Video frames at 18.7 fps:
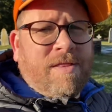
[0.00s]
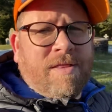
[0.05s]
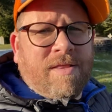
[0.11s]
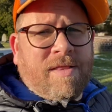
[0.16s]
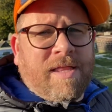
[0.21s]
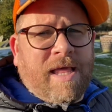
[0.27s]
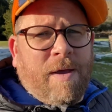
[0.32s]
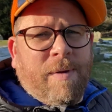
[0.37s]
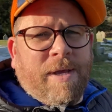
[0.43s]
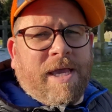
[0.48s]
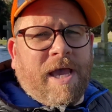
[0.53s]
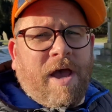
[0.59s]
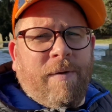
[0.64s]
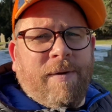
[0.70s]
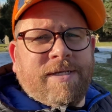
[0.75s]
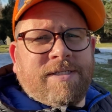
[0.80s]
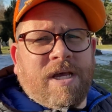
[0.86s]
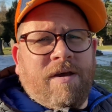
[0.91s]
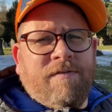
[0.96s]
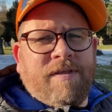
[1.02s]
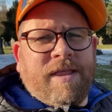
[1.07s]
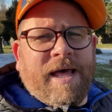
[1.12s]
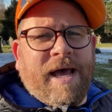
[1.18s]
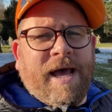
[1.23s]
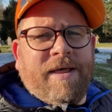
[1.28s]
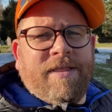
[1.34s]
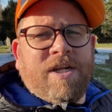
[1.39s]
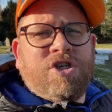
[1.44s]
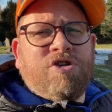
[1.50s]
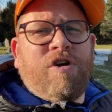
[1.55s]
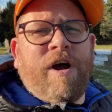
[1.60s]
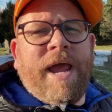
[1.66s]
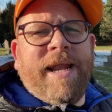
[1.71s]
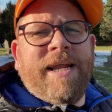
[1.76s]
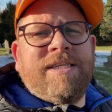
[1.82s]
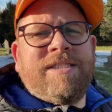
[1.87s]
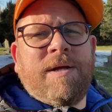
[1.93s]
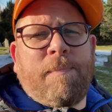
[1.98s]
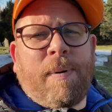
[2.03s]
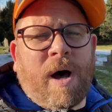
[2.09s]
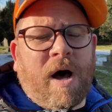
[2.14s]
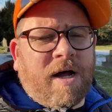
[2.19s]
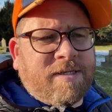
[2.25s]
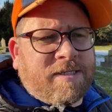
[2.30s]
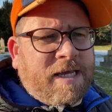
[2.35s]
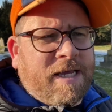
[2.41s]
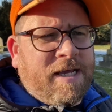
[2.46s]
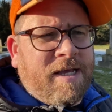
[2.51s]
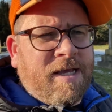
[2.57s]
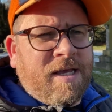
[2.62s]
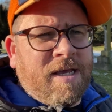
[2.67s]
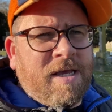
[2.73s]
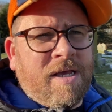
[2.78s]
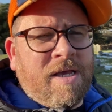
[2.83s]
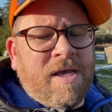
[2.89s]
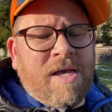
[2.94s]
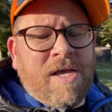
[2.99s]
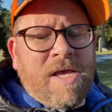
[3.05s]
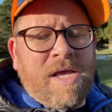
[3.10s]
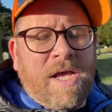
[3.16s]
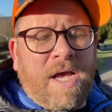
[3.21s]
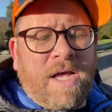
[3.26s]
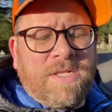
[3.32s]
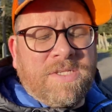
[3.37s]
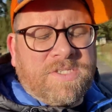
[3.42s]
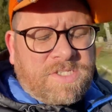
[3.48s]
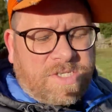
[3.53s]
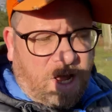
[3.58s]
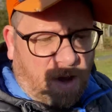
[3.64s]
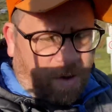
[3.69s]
There we go, it's over there. The train is departing, and so